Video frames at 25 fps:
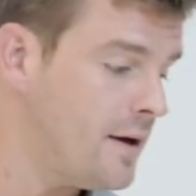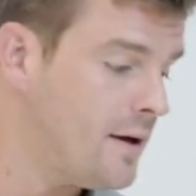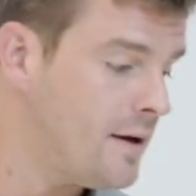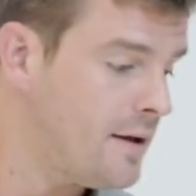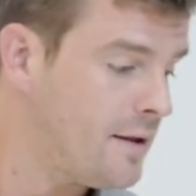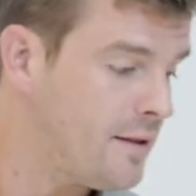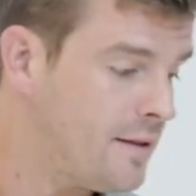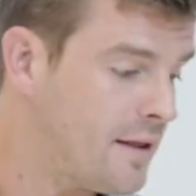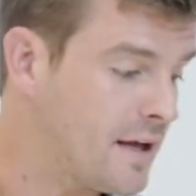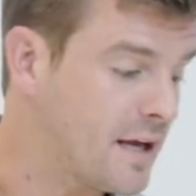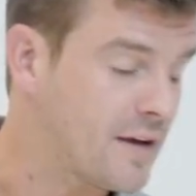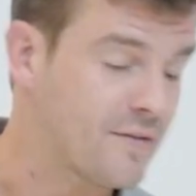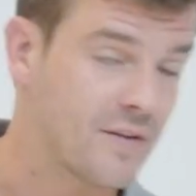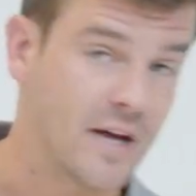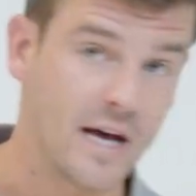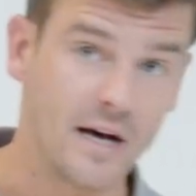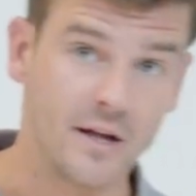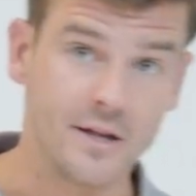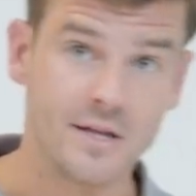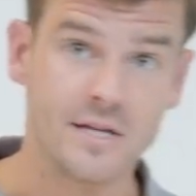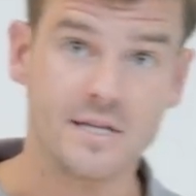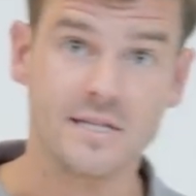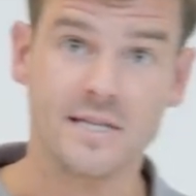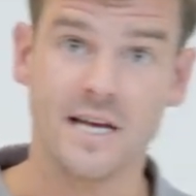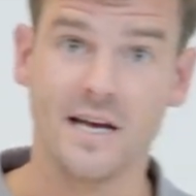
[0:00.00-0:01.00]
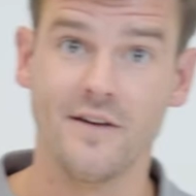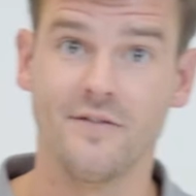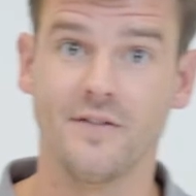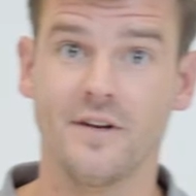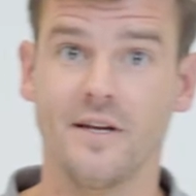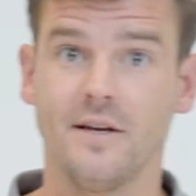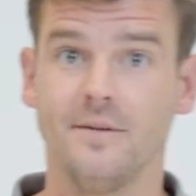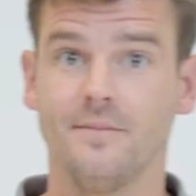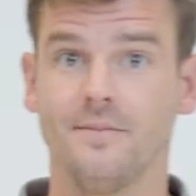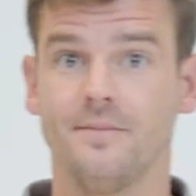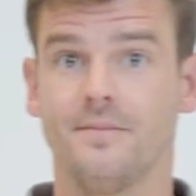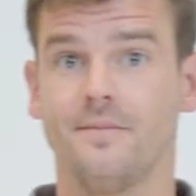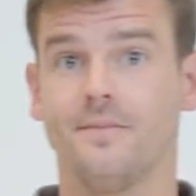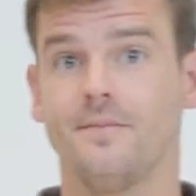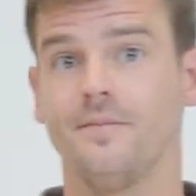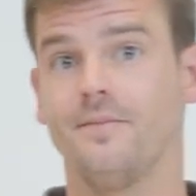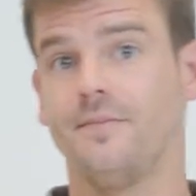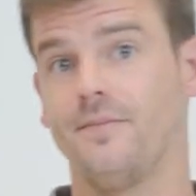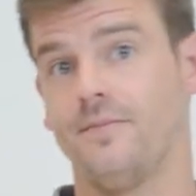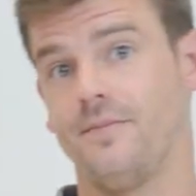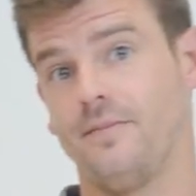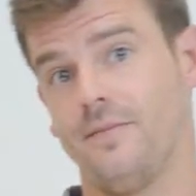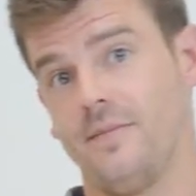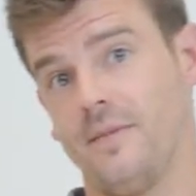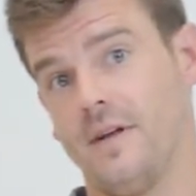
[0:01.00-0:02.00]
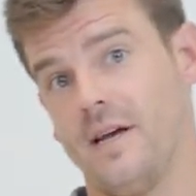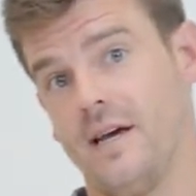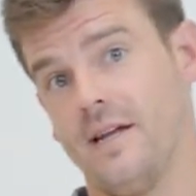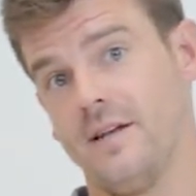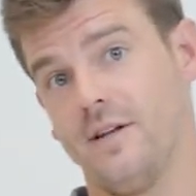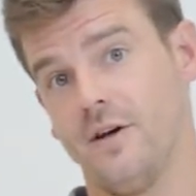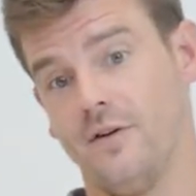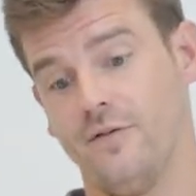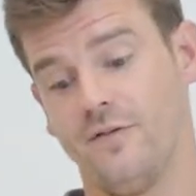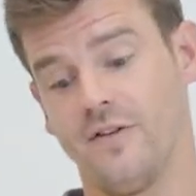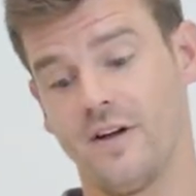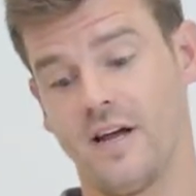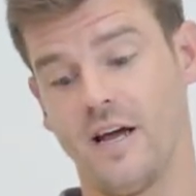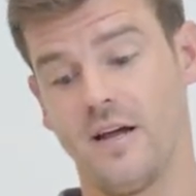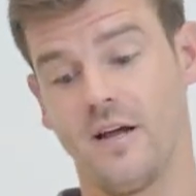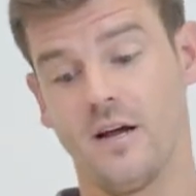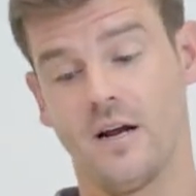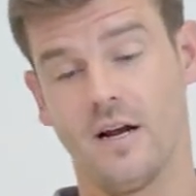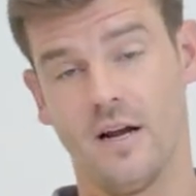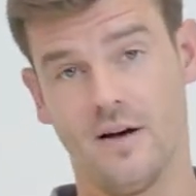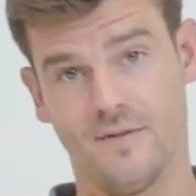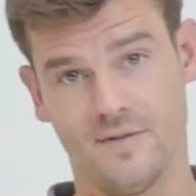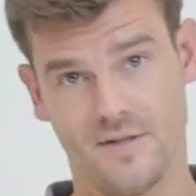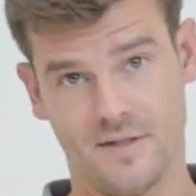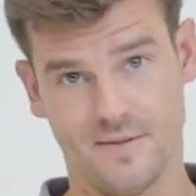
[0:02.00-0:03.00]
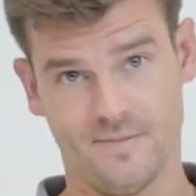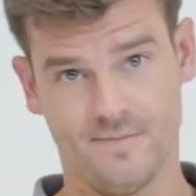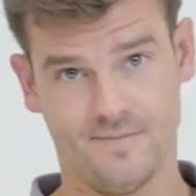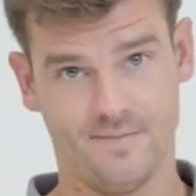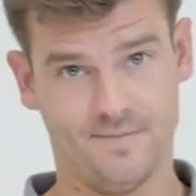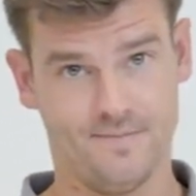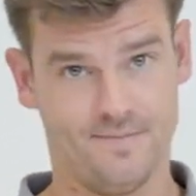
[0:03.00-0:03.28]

think of your health and safety, and don't forget your gloves.